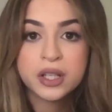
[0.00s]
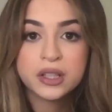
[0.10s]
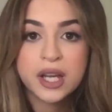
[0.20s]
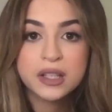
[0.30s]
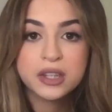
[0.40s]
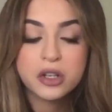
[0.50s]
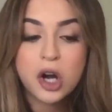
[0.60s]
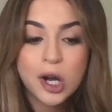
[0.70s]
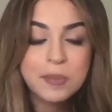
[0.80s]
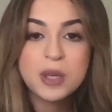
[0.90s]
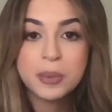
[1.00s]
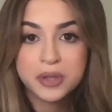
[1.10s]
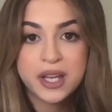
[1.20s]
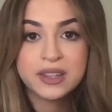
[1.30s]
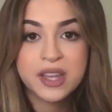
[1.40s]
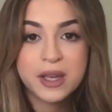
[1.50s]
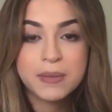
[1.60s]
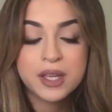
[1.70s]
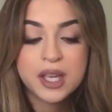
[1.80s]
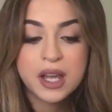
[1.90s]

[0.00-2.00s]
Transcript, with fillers: that there are people like them,